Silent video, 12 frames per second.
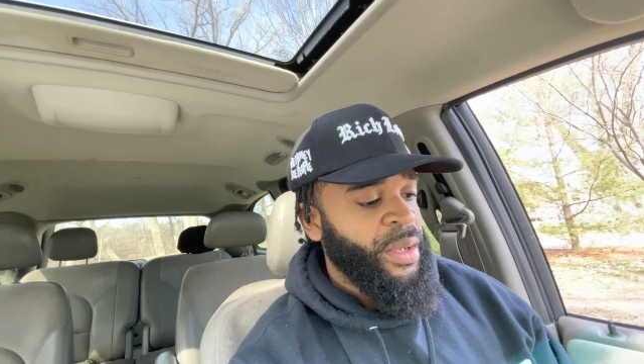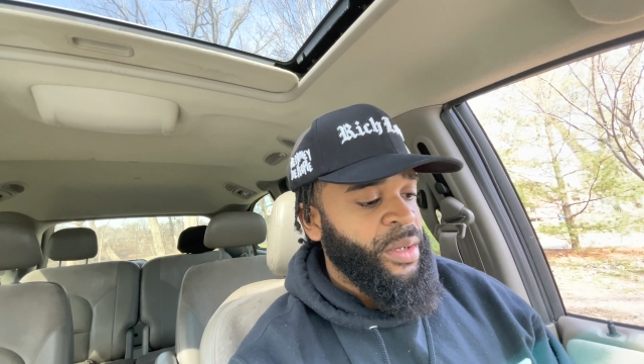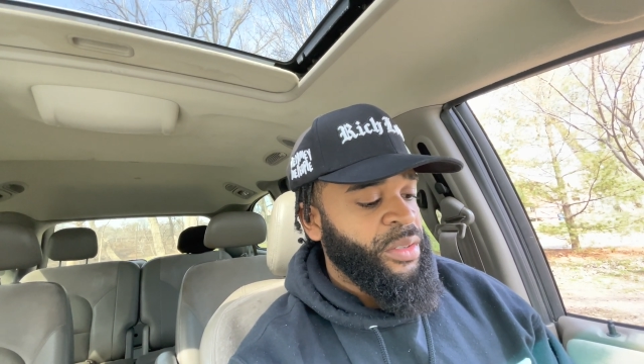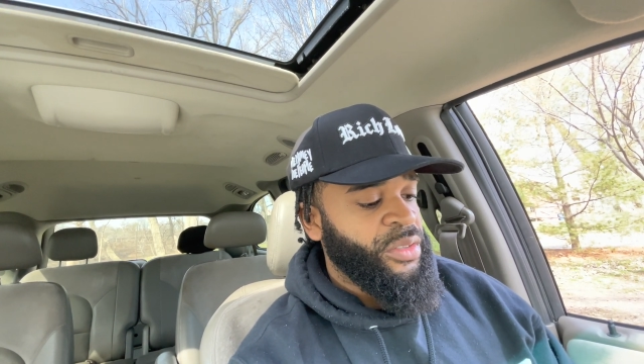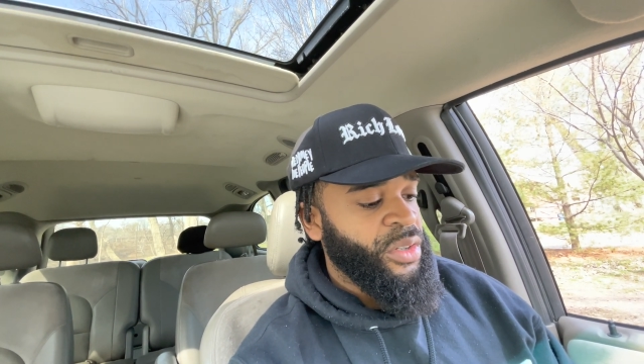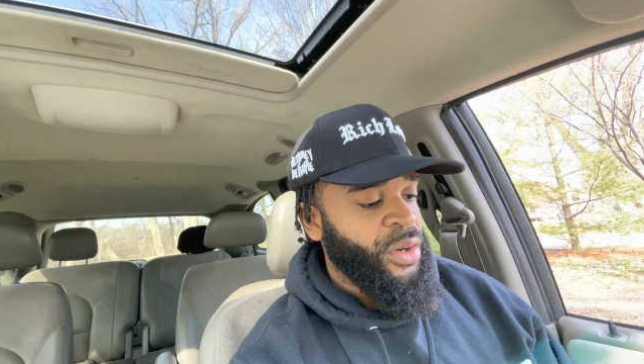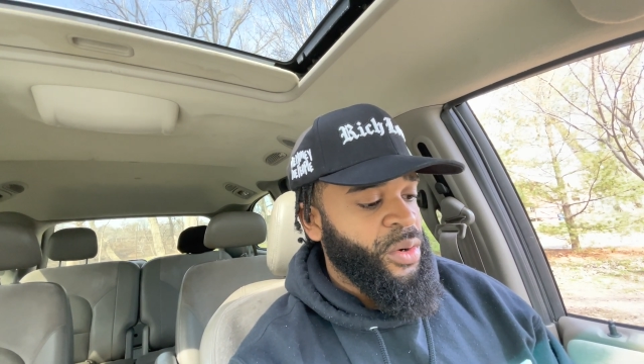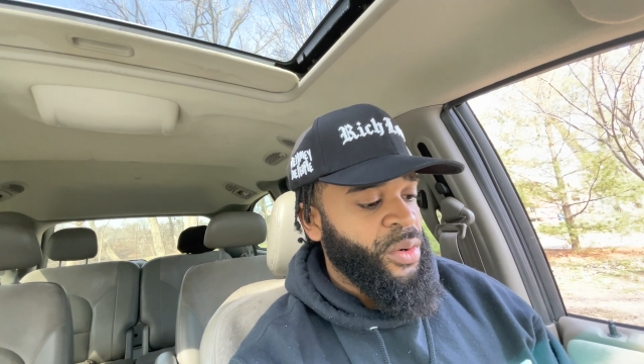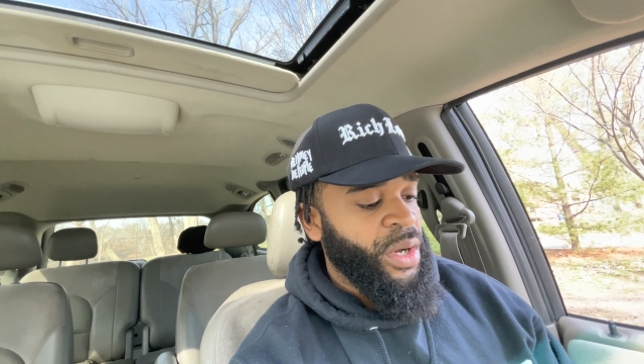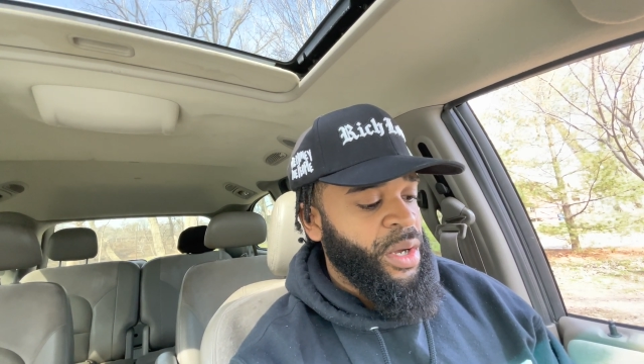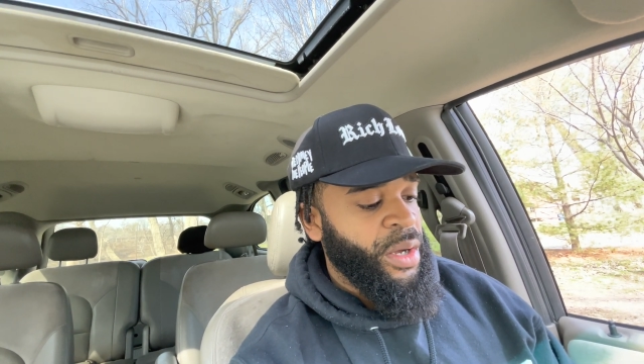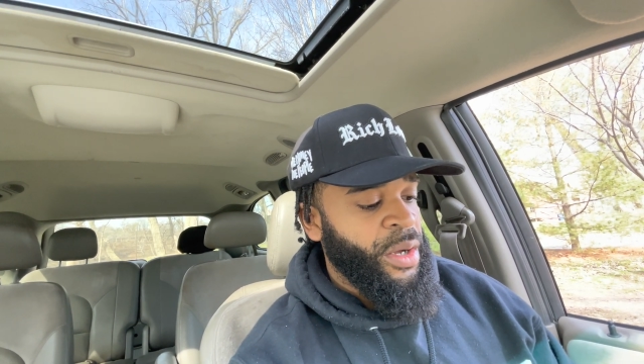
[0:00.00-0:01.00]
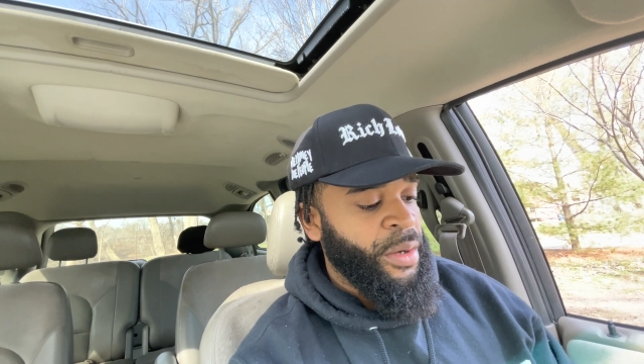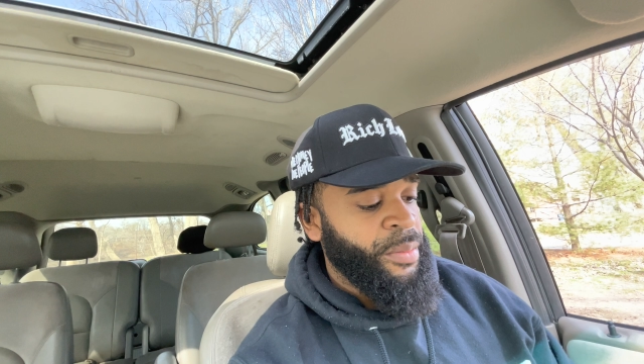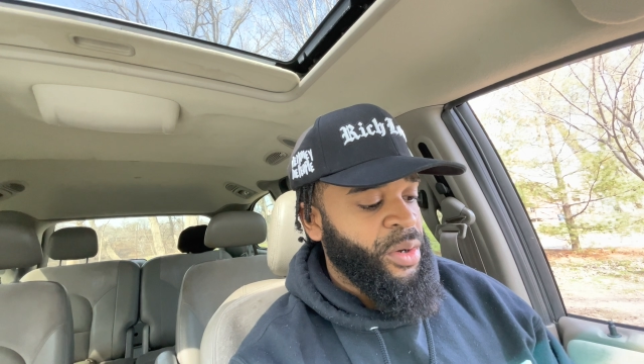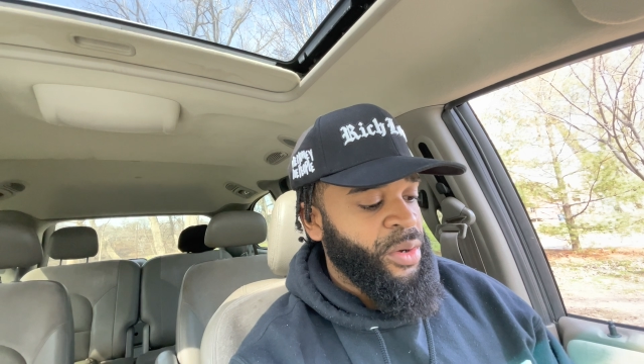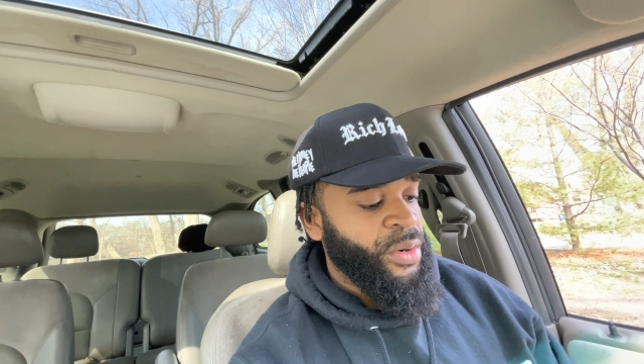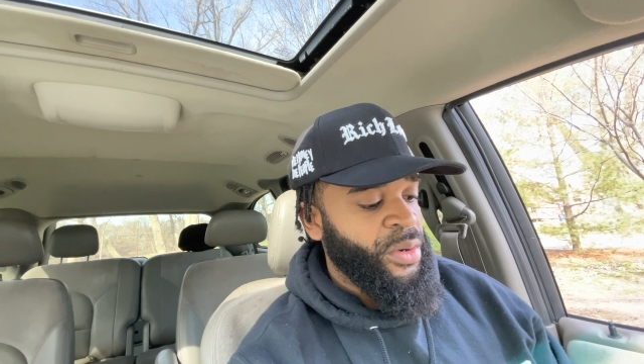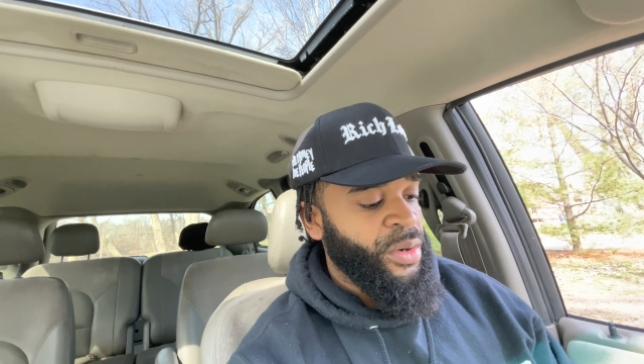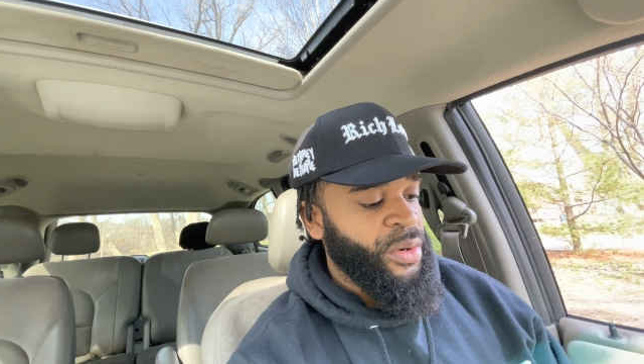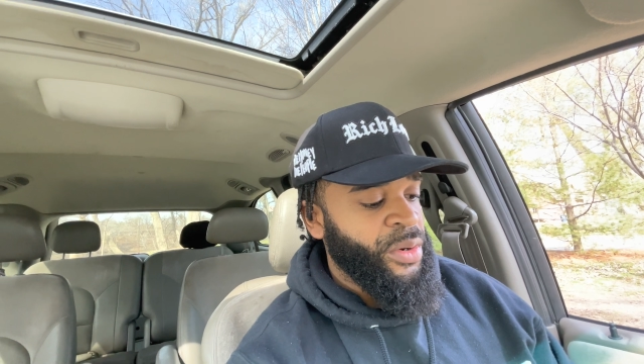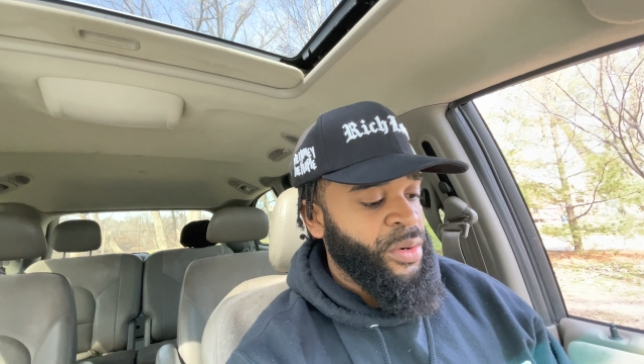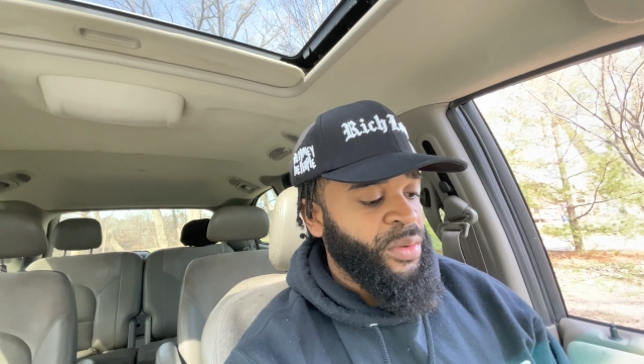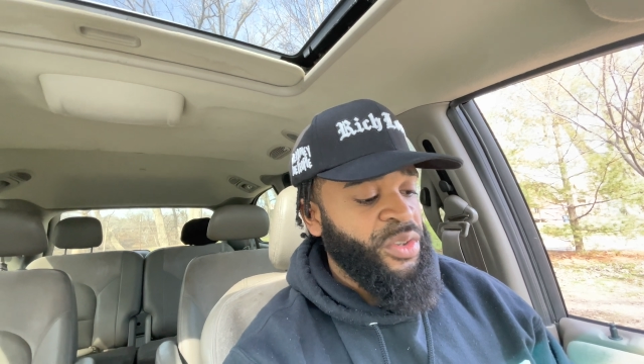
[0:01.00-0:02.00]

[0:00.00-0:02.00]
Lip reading: So hold on.